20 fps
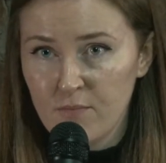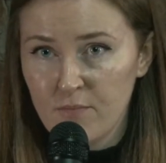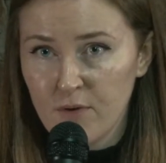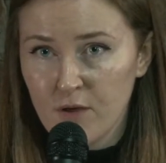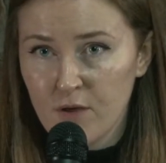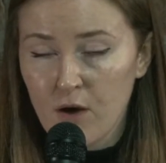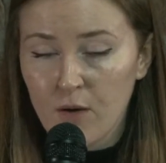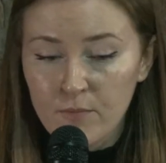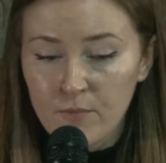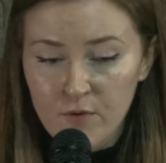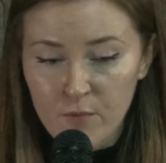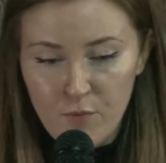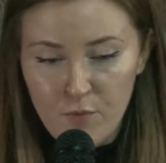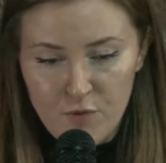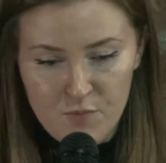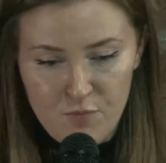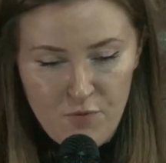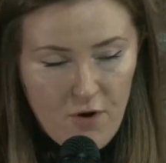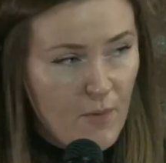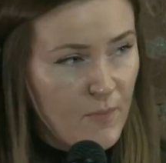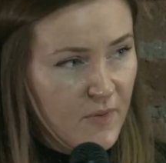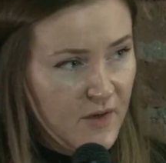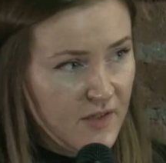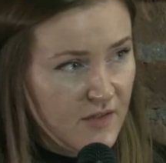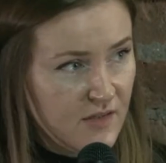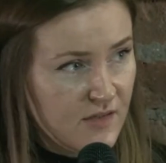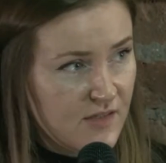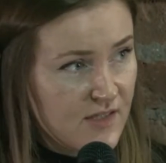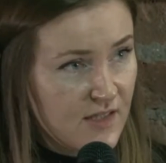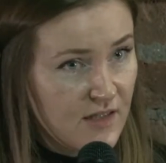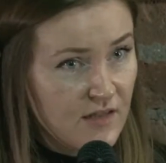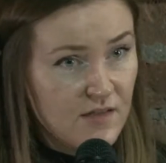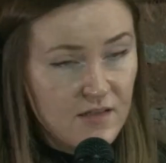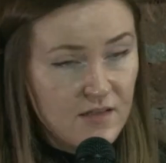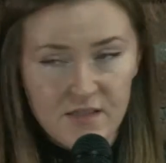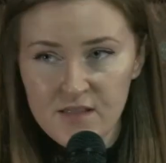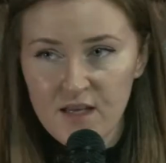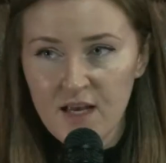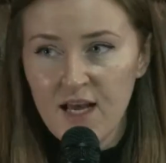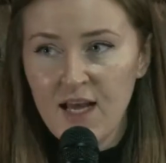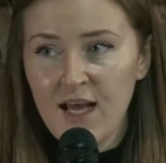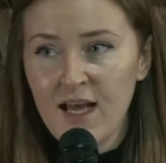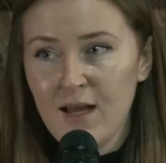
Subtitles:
become the most prominent since,